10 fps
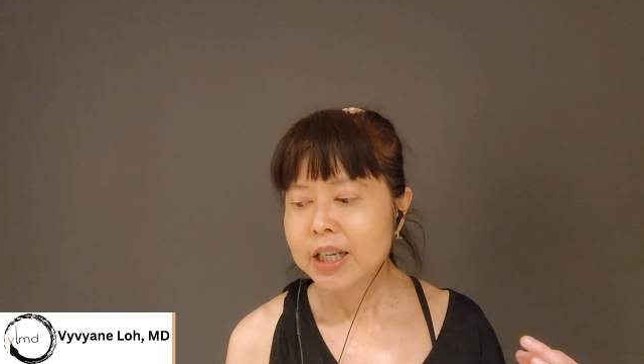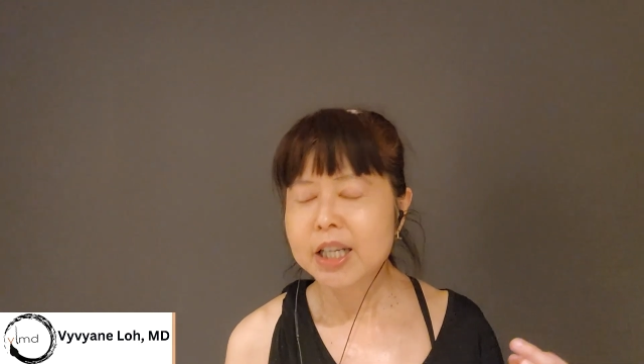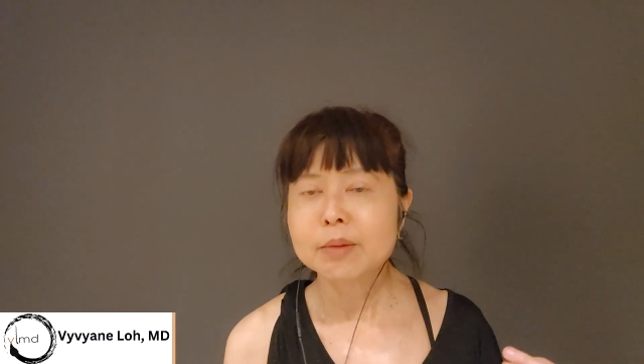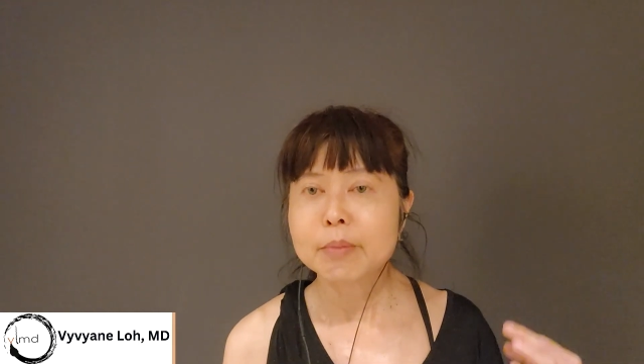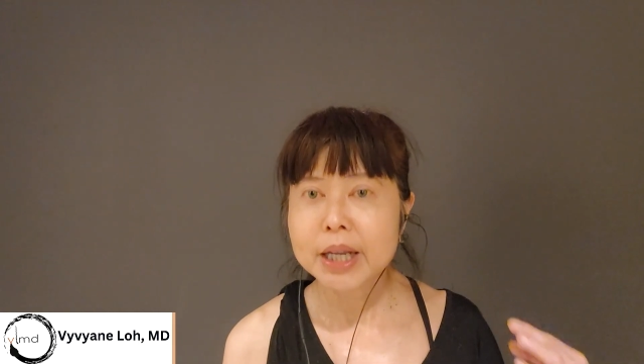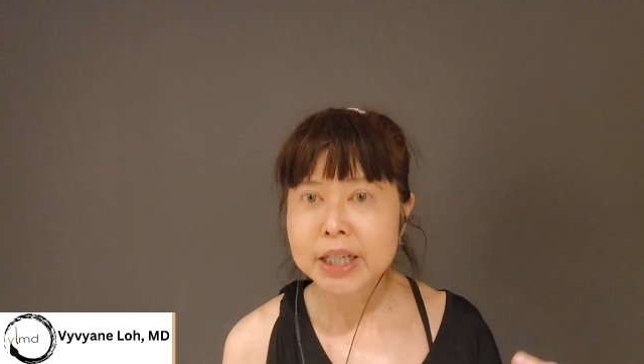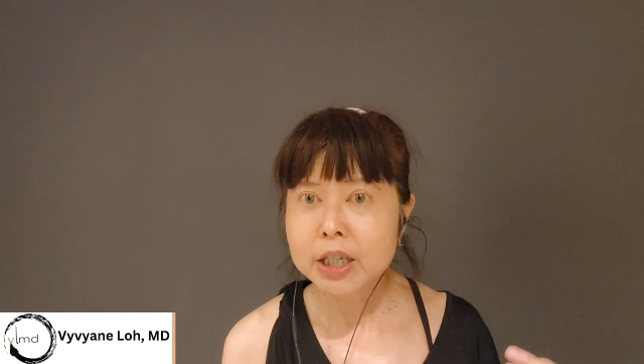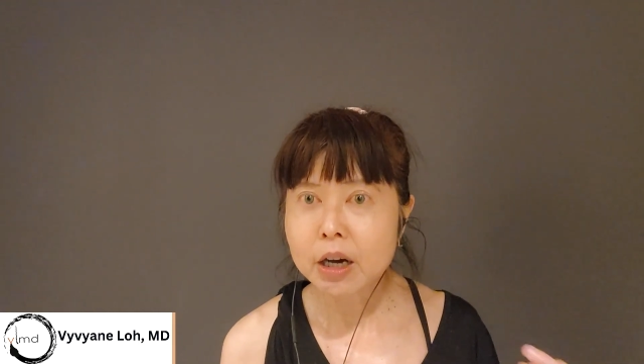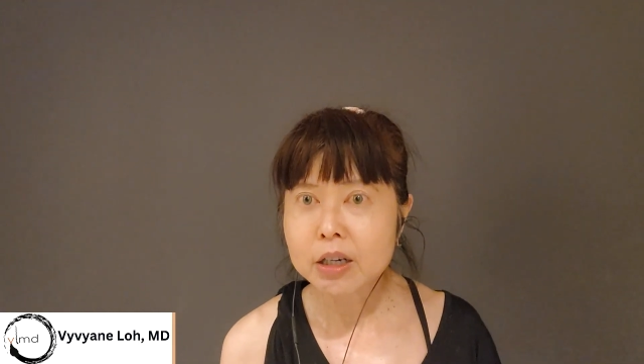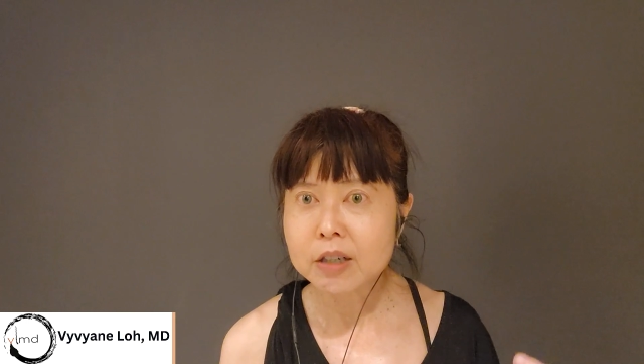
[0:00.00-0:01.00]
in
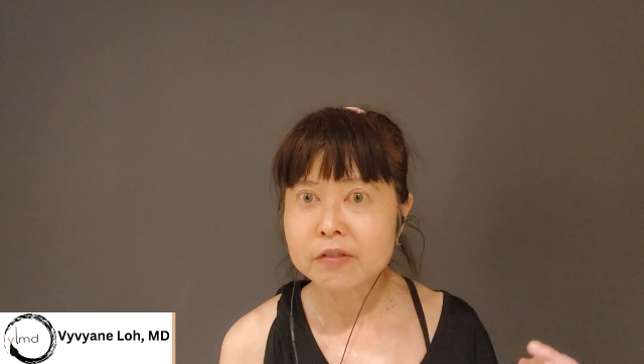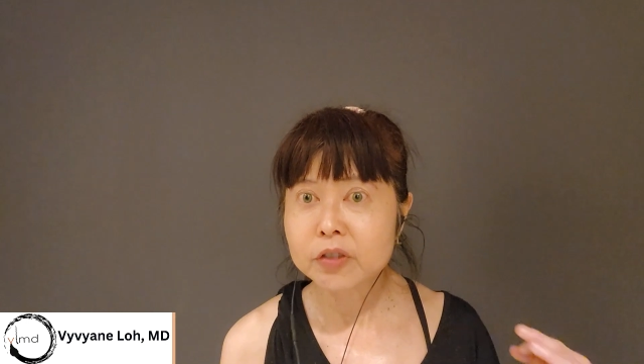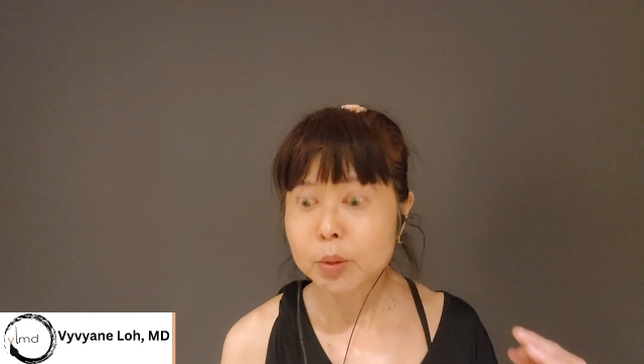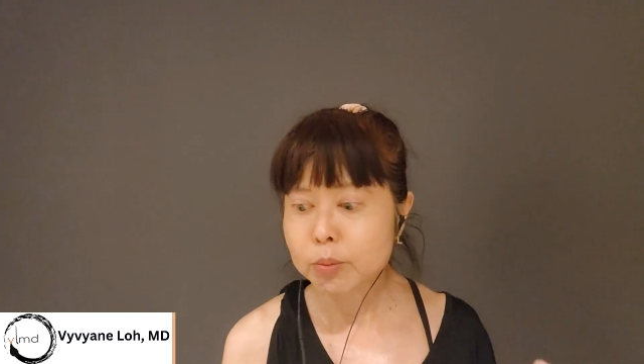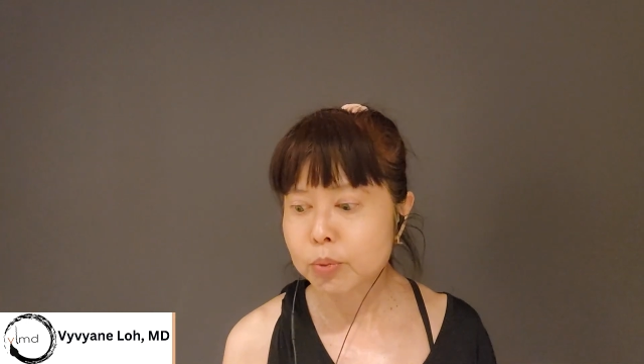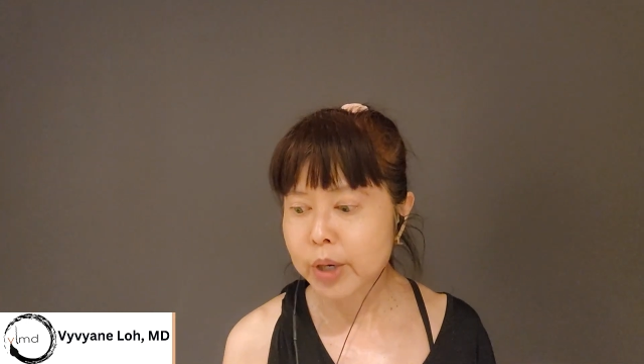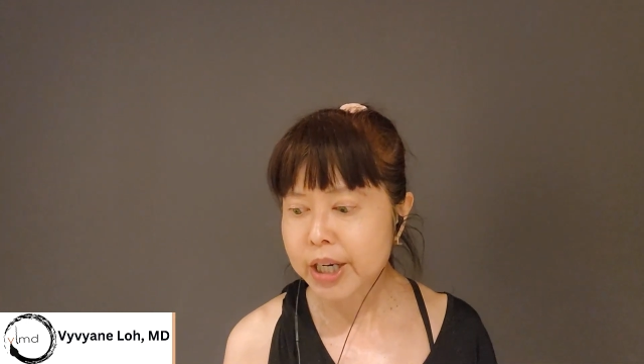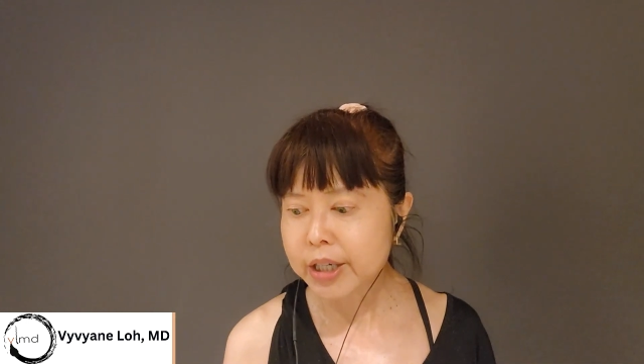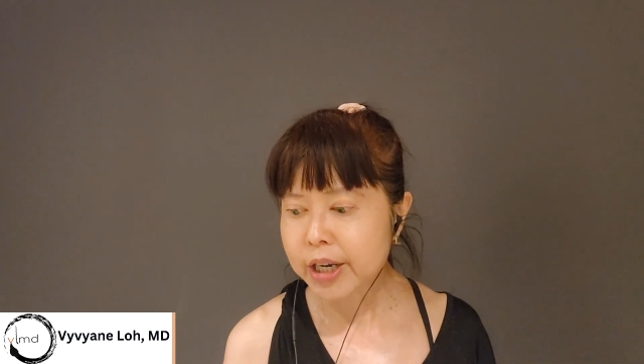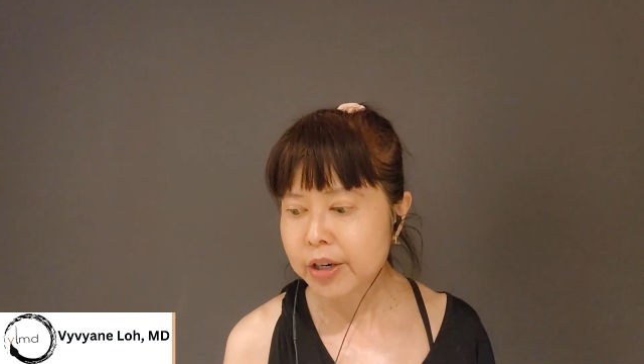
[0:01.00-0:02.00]
many of the
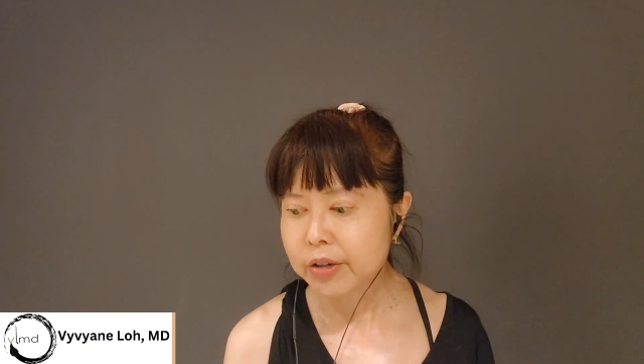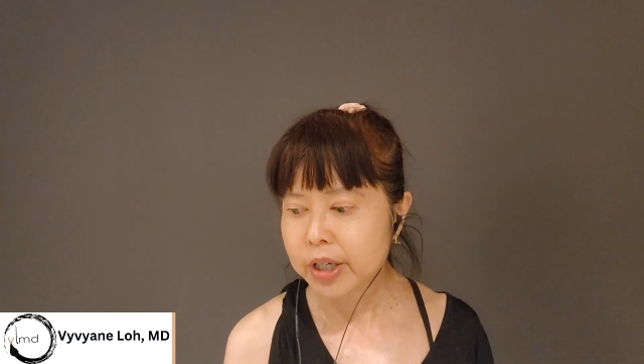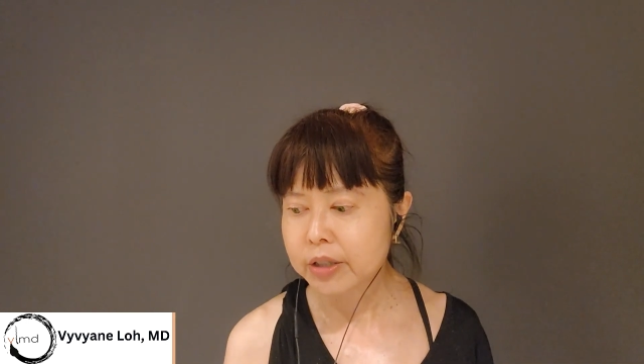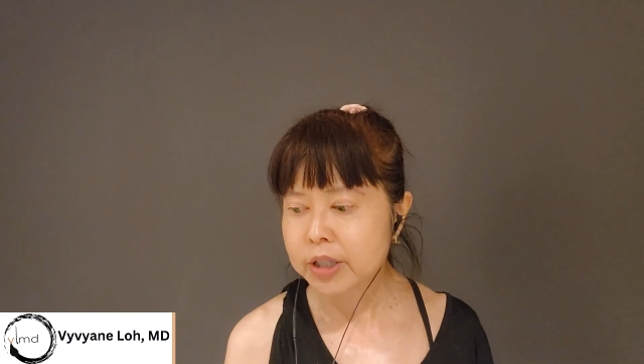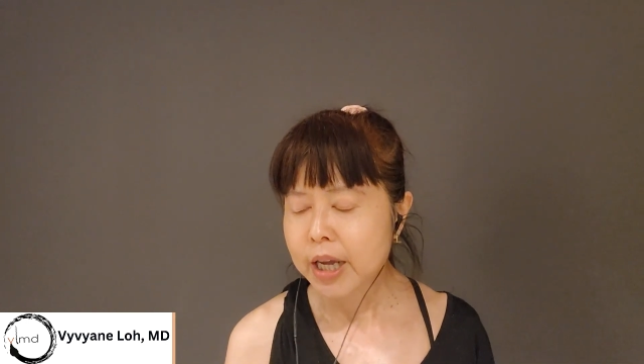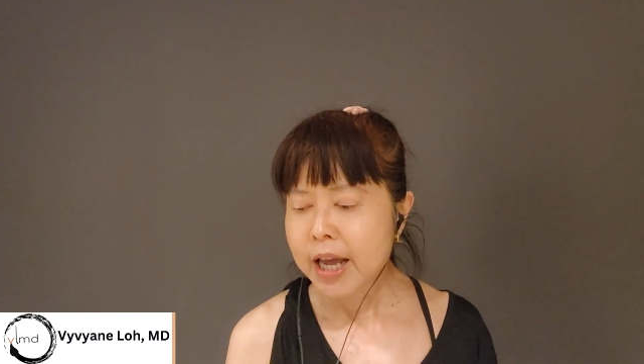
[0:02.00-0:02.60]
brain areas.